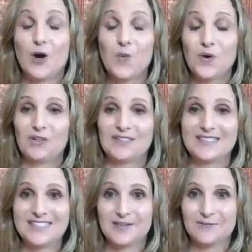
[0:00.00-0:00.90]
our world
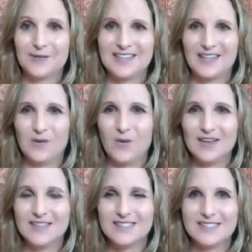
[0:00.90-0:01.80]
is different than it
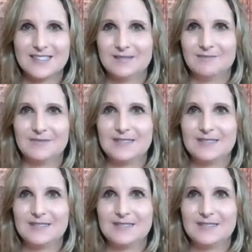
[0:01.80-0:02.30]
was